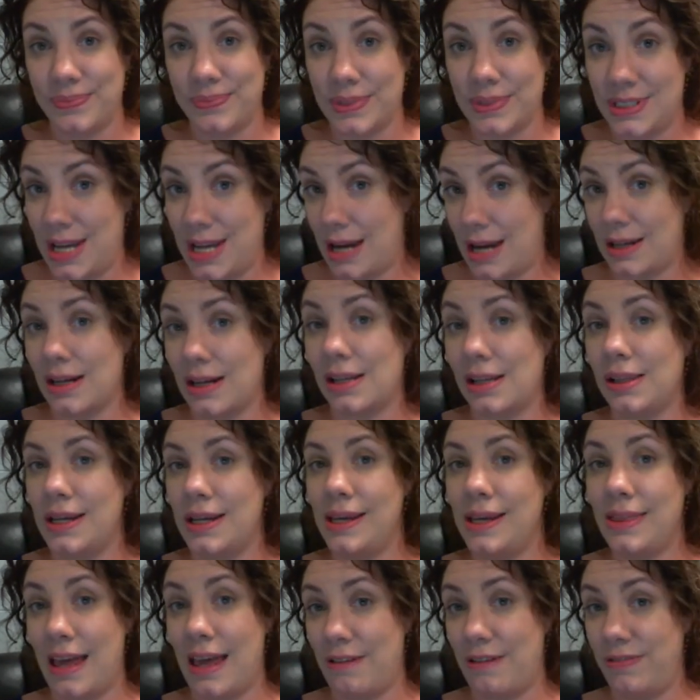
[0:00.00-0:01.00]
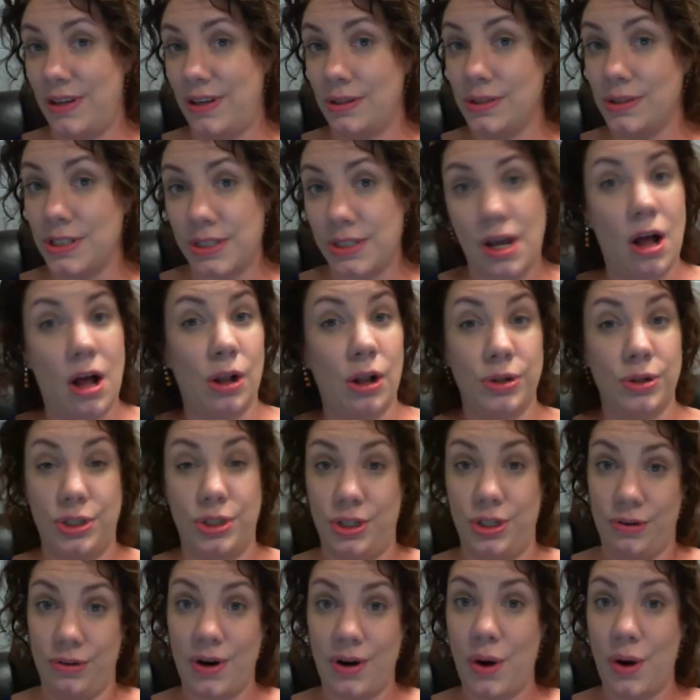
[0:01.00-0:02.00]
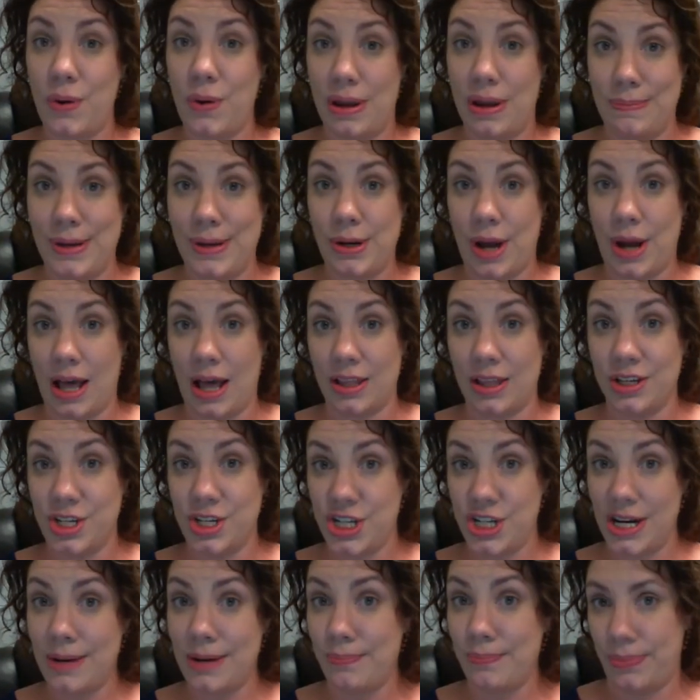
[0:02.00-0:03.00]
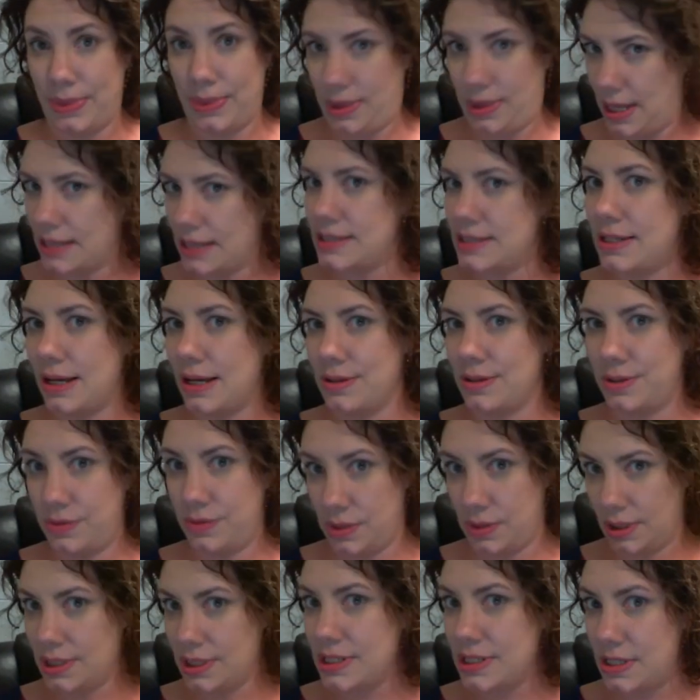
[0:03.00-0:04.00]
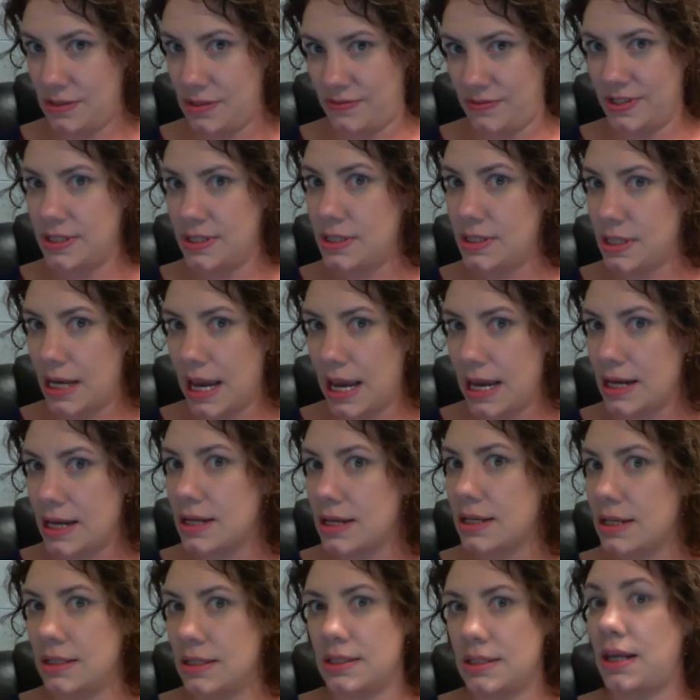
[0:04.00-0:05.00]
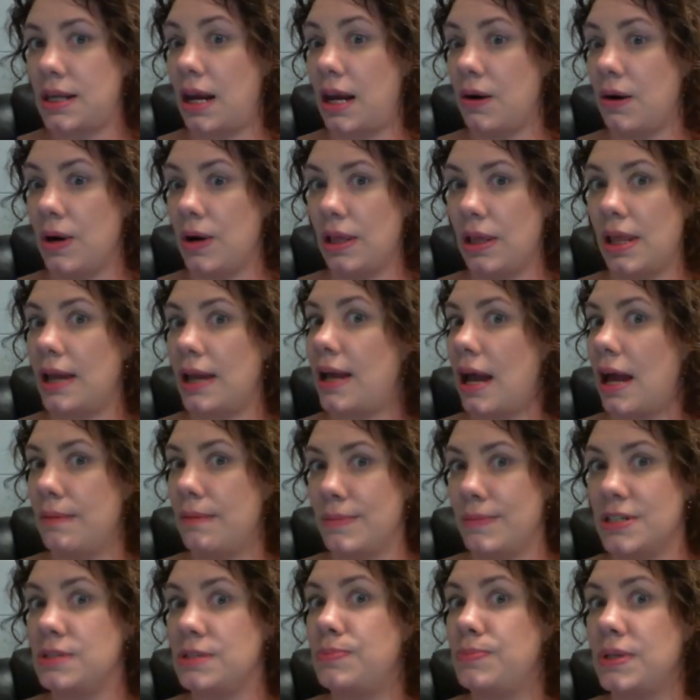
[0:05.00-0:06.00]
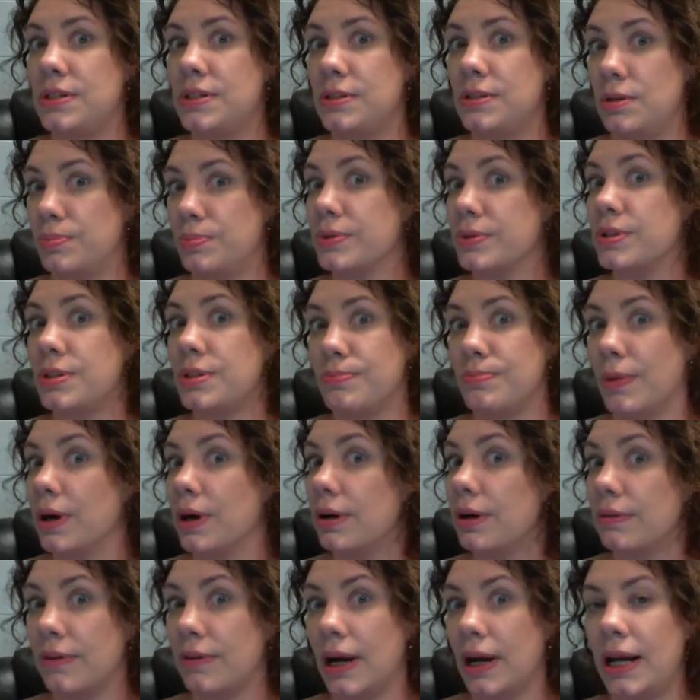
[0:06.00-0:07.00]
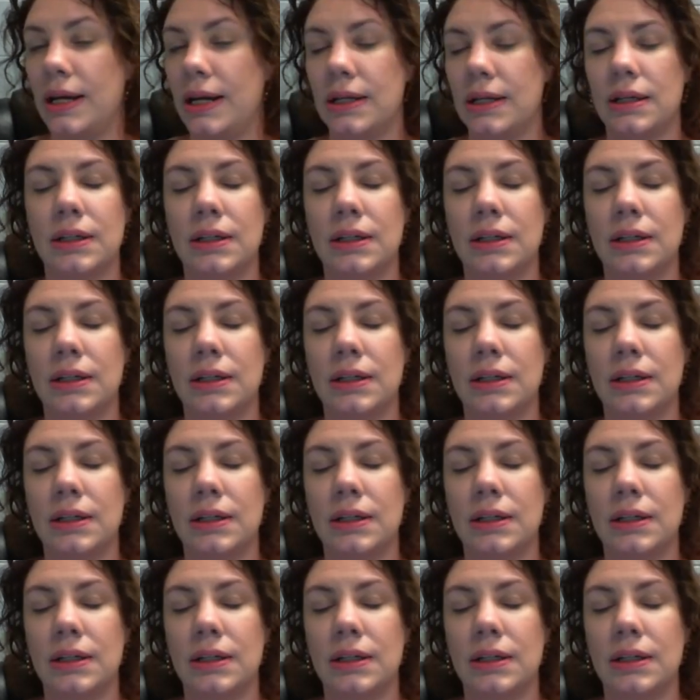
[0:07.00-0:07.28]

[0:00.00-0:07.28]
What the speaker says: Technically, that field is called neuroimmunology. That sounds really sophisticated and scary, like I must be super smart, right?